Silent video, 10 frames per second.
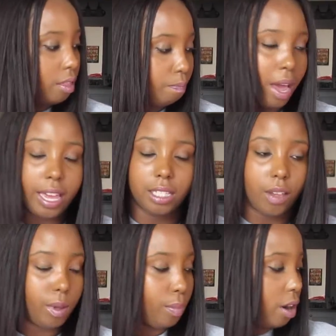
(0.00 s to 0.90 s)
my ends
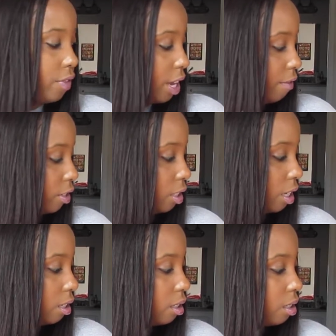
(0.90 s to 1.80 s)
have been perfect ever
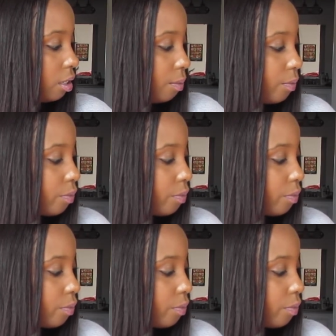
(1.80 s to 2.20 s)
since.